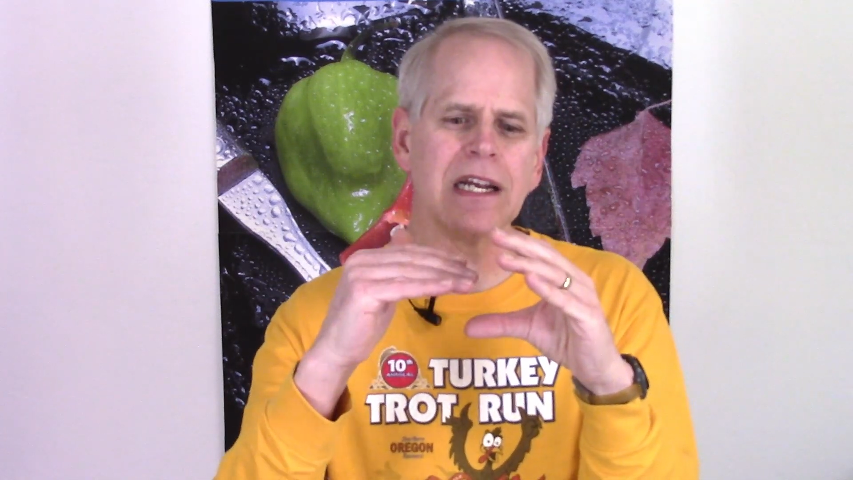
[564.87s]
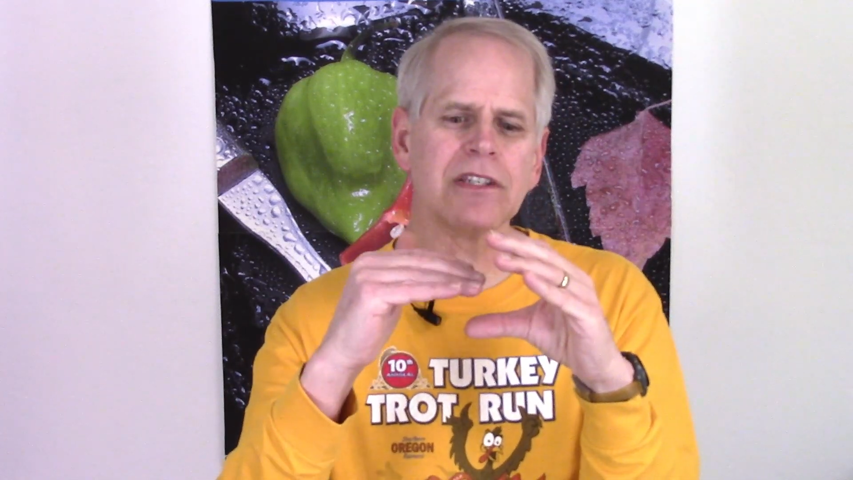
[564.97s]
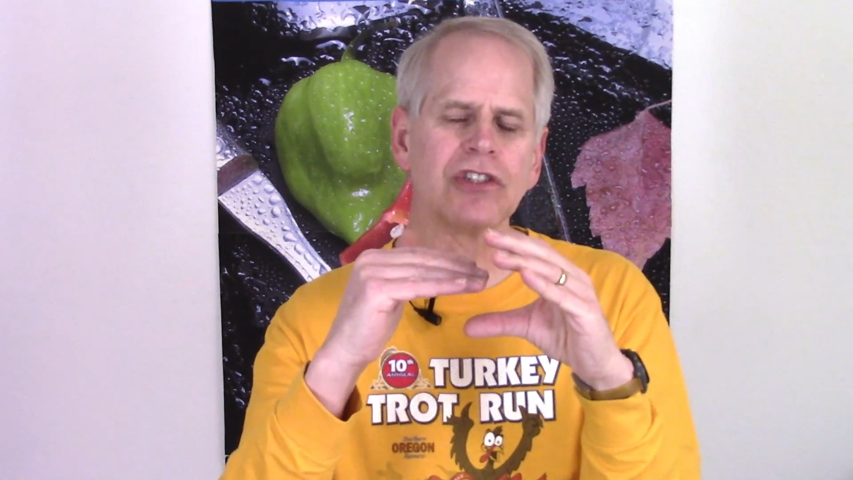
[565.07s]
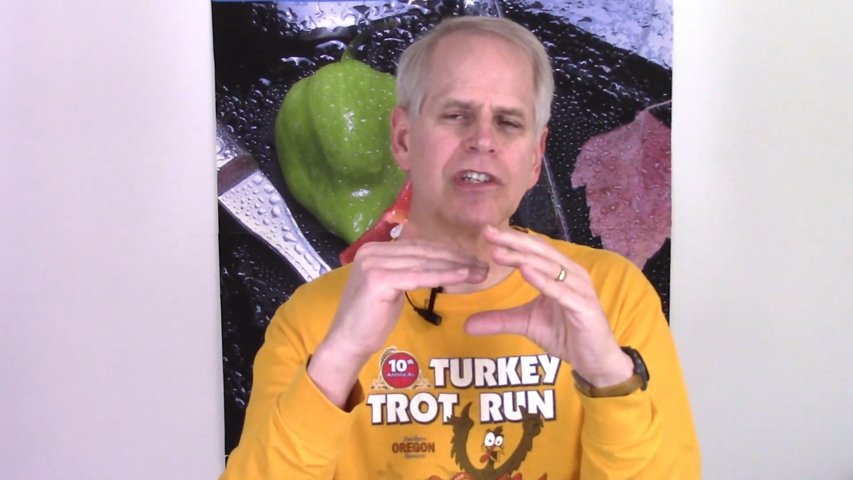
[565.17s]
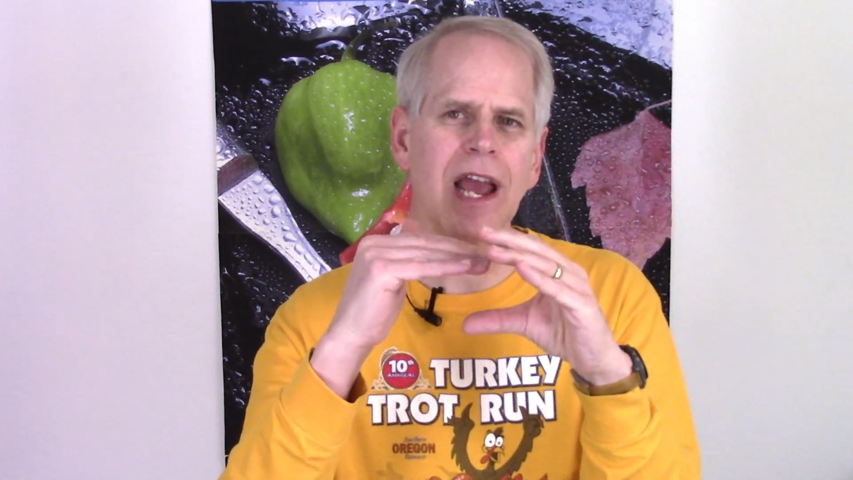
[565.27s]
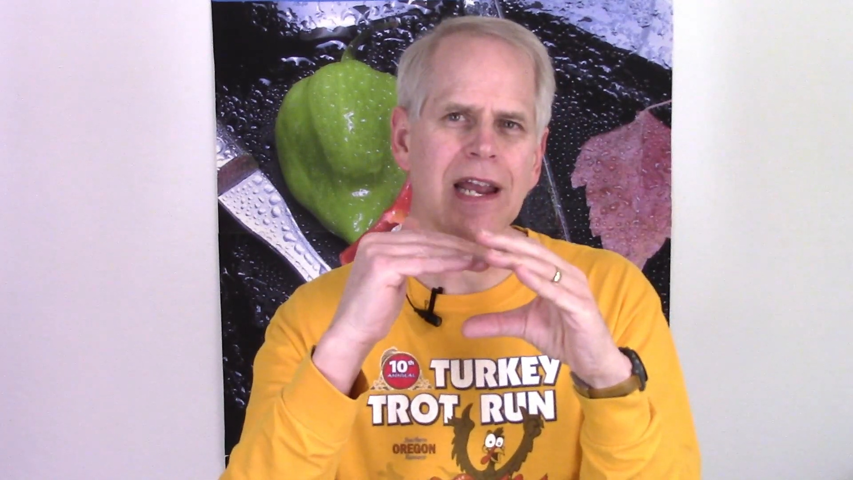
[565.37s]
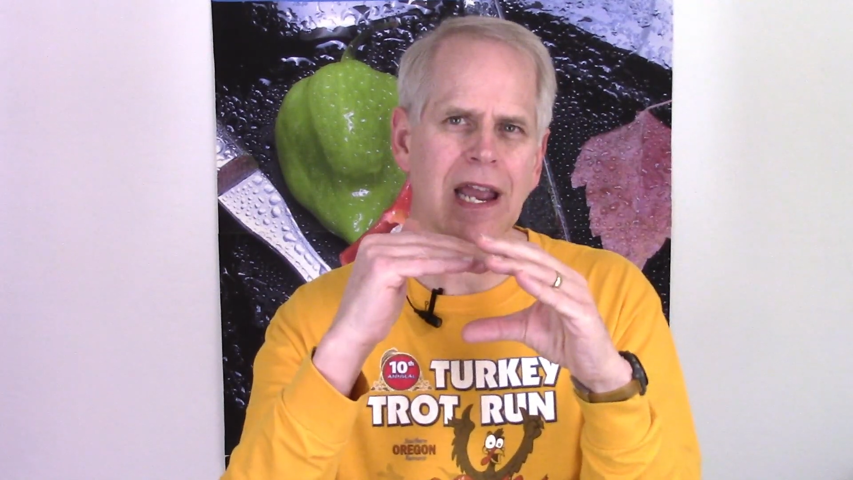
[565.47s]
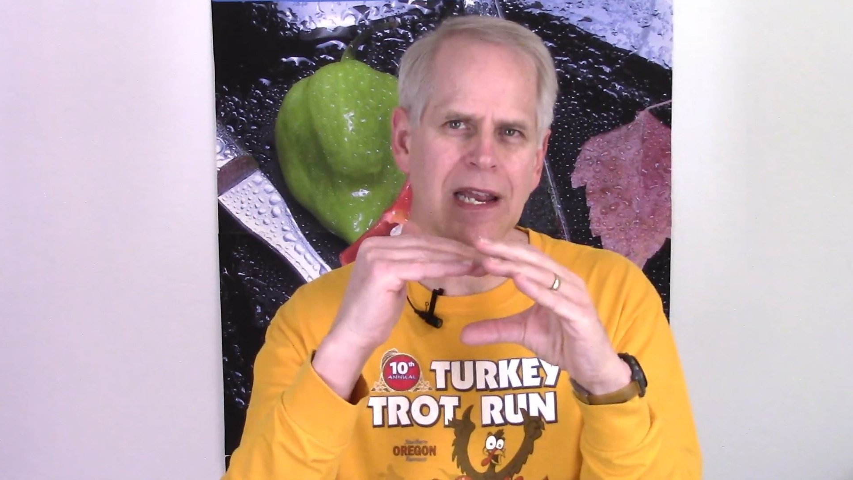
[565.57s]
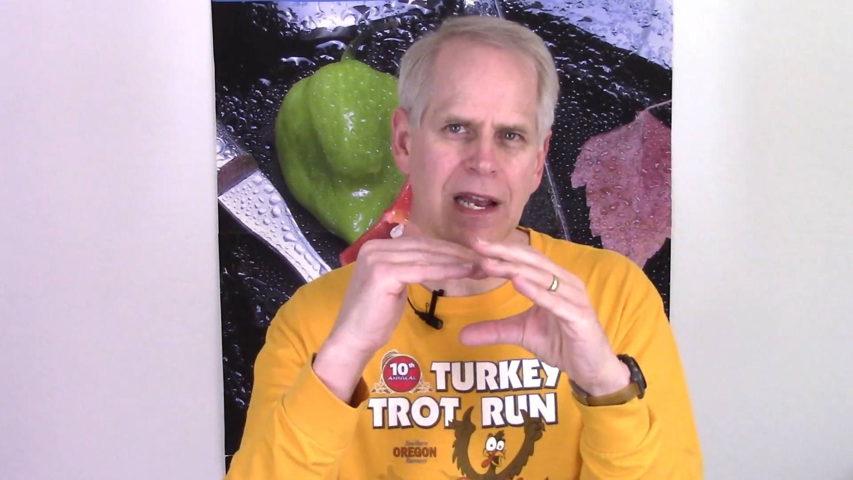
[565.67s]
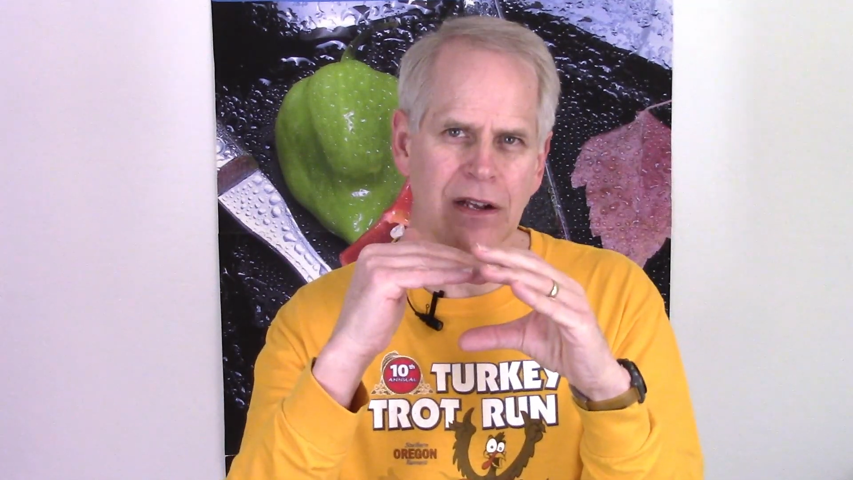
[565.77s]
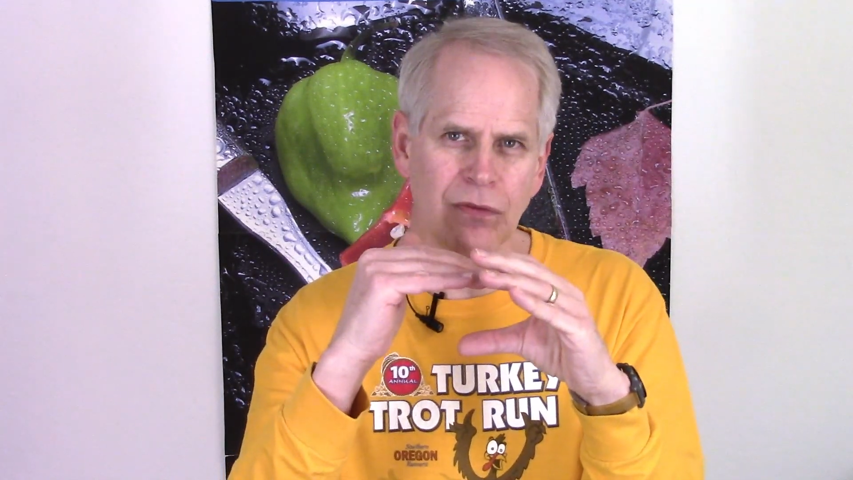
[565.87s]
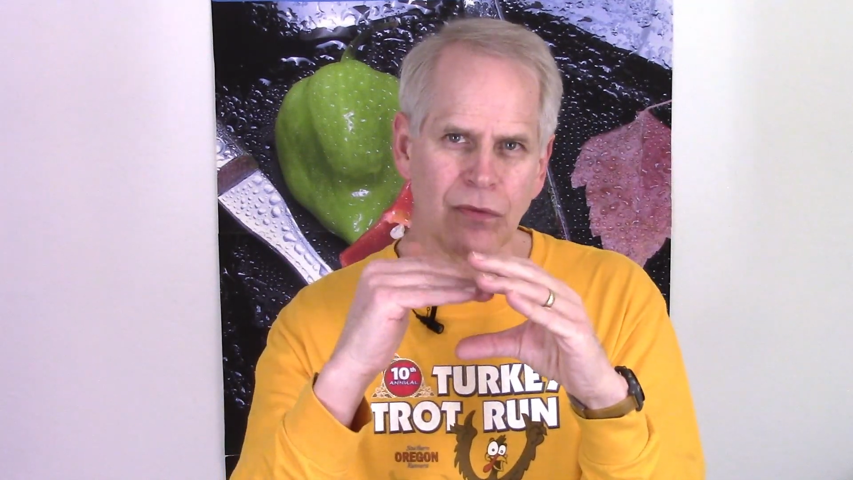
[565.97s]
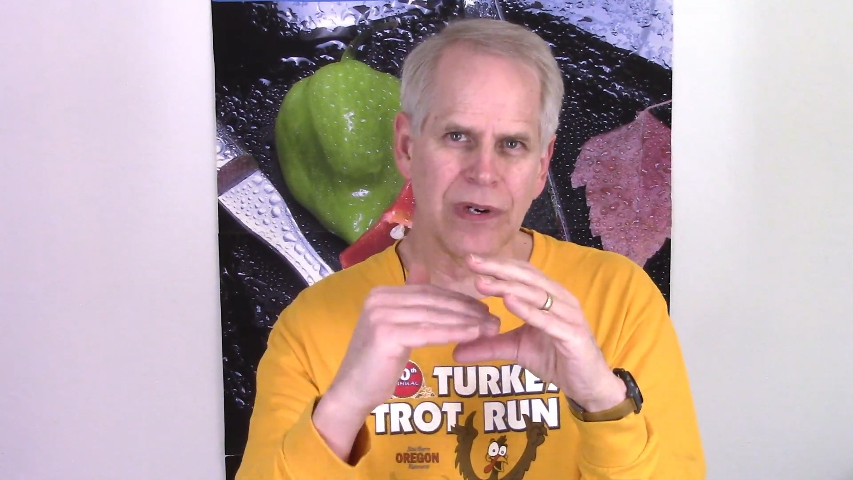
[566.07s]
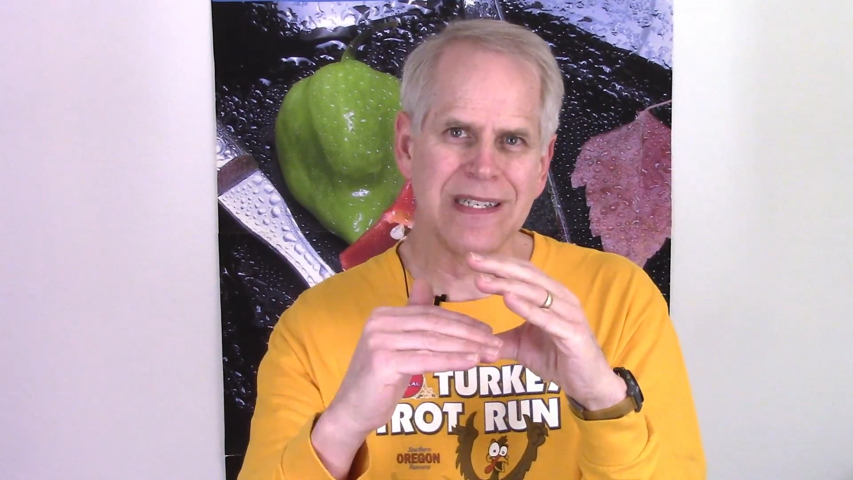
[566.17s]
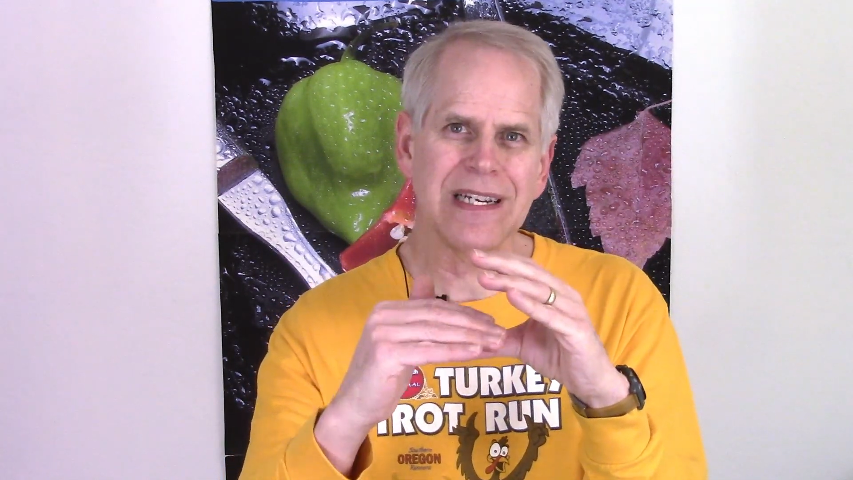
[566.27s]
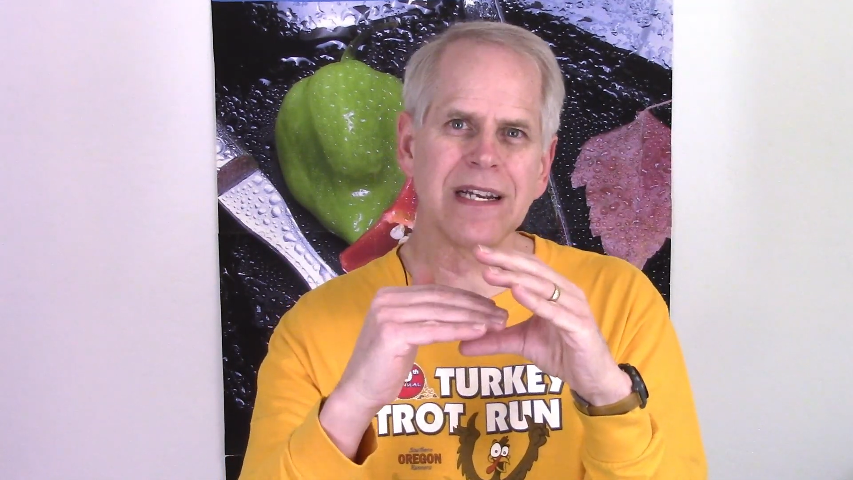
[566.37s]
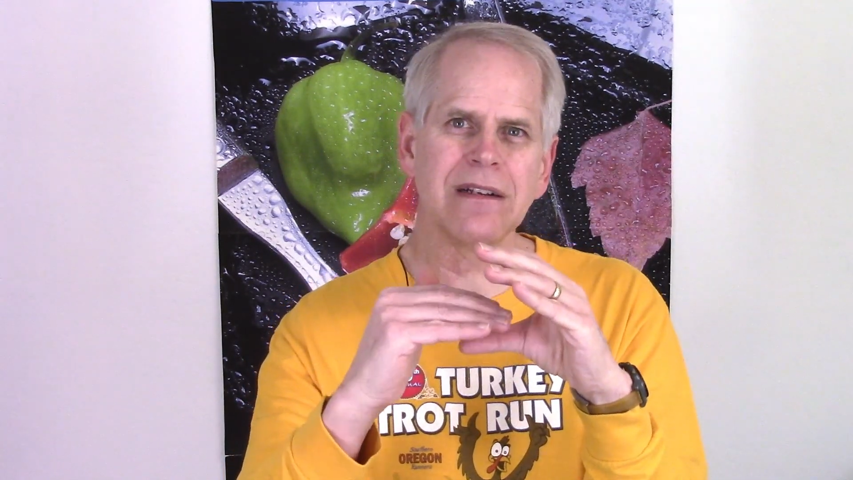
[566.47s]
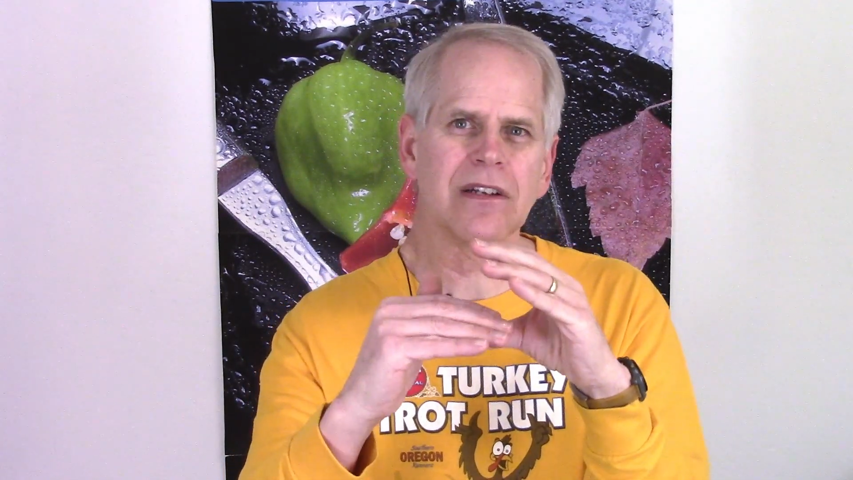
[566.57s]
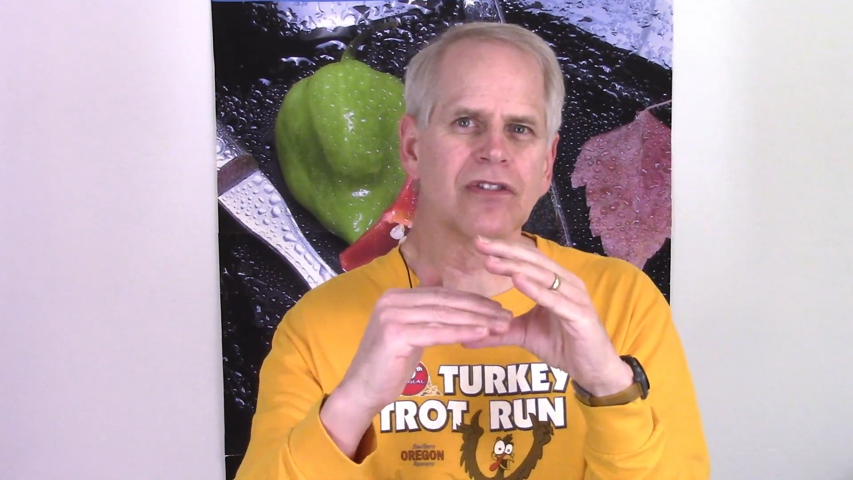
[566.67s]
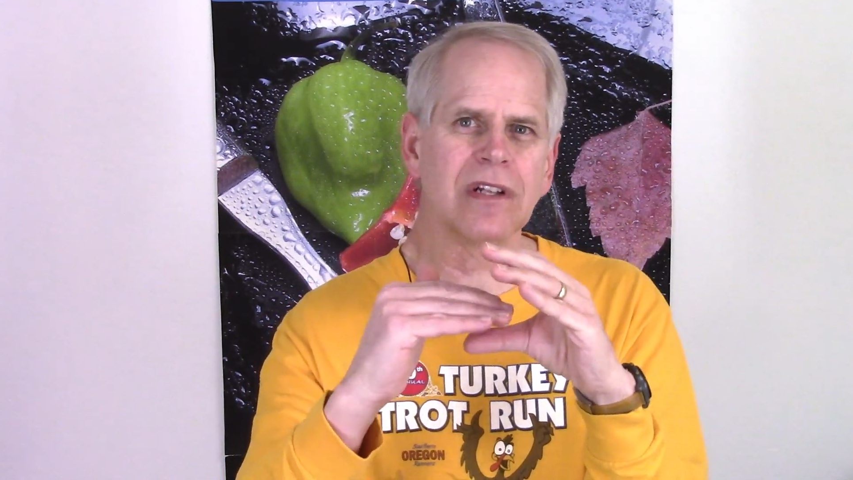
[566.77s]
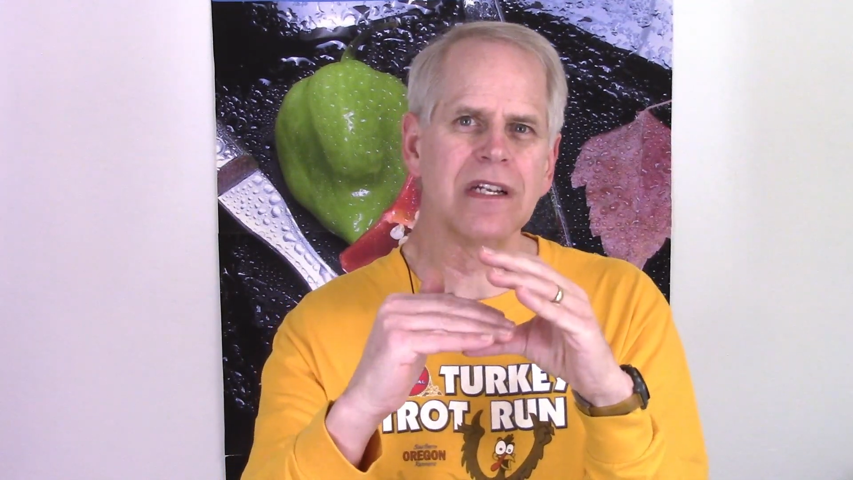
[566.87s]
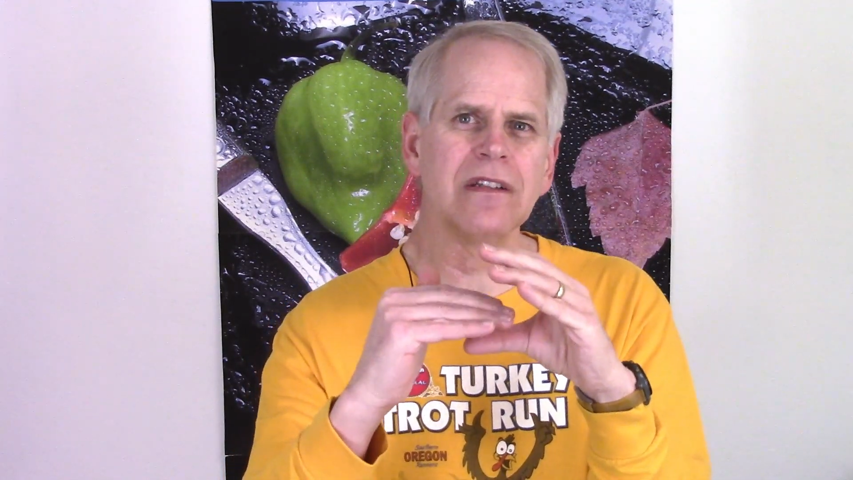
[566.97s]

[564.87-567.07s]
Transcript: it's taking a ridiculously